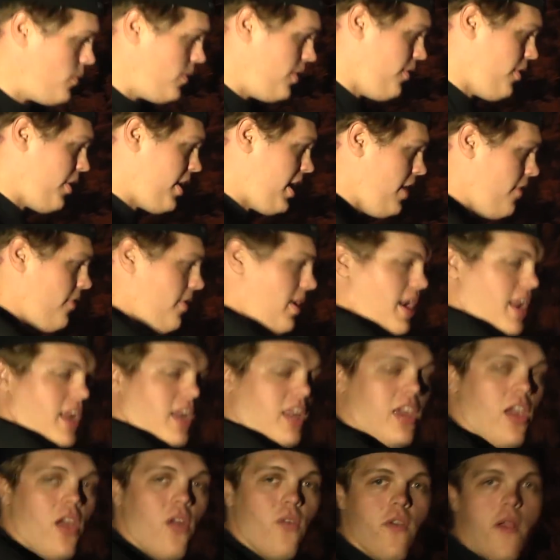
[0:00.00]
We were getting ready
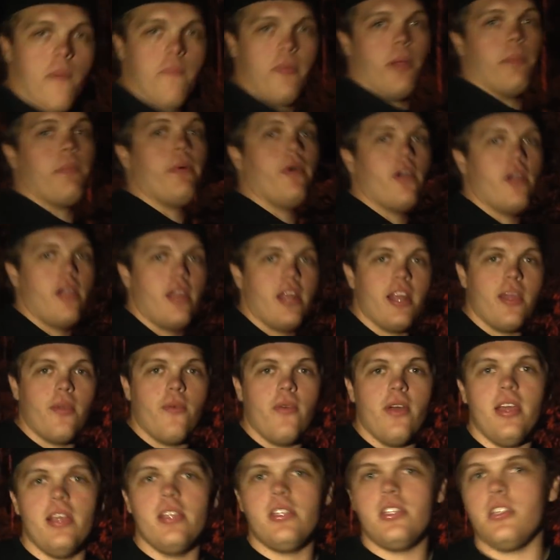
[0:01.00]
to go rip it apart
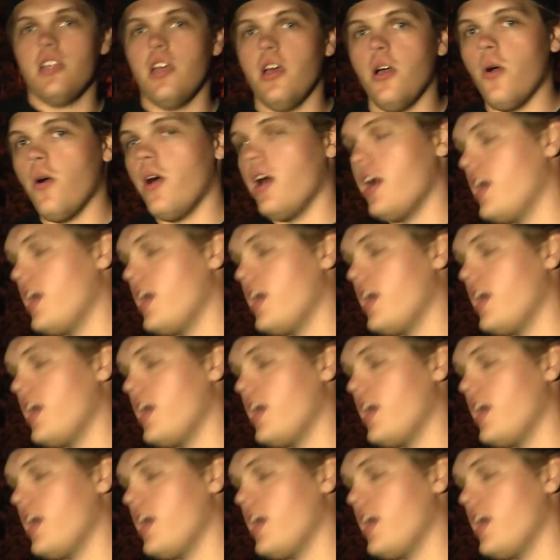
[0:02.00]
anyway, so